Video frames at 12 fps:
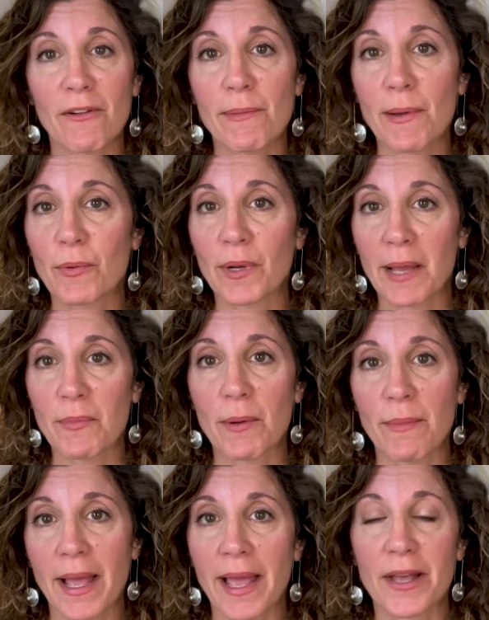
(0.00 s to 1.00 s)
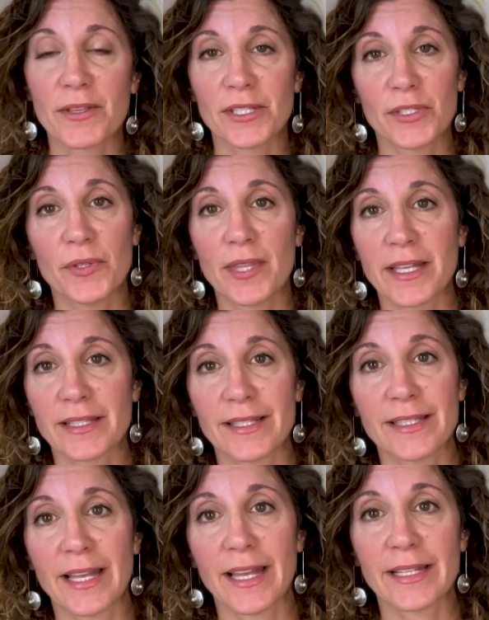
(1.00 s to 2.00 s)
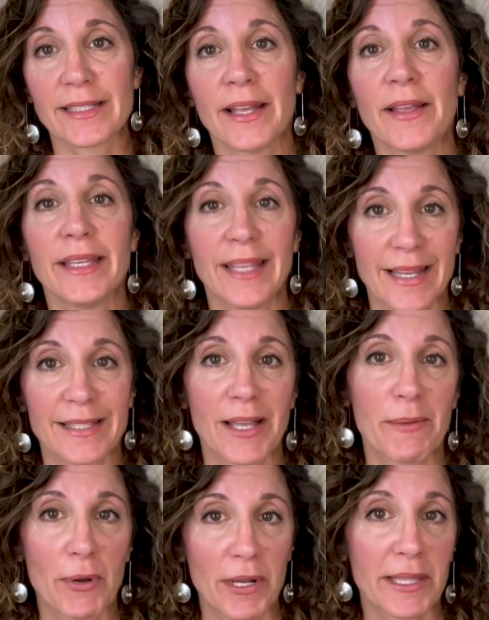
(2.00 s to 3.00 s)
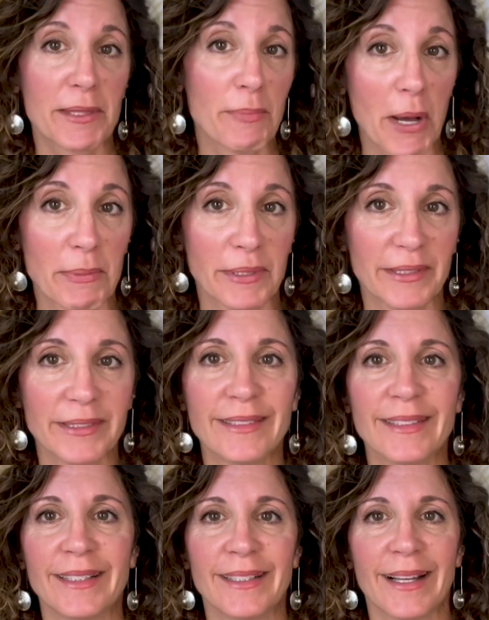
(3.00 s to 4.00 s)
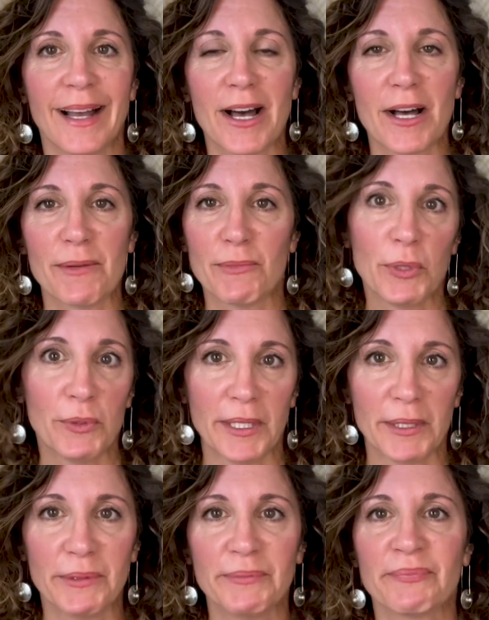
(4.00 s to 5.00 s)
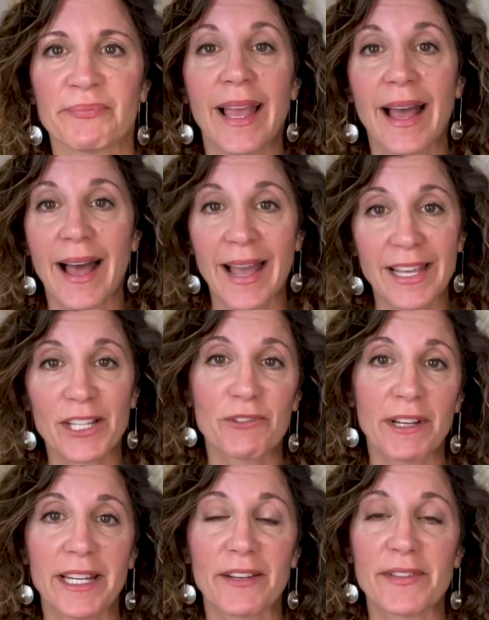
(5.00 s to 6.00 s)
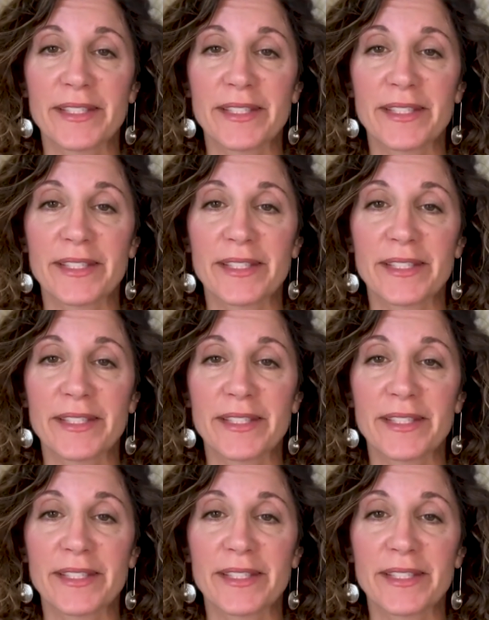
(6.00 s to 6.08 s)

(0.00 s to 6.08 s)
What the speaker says: remember when I bought my house in 2006. Yes, I bought at the bubble. Who knew? I got a rate of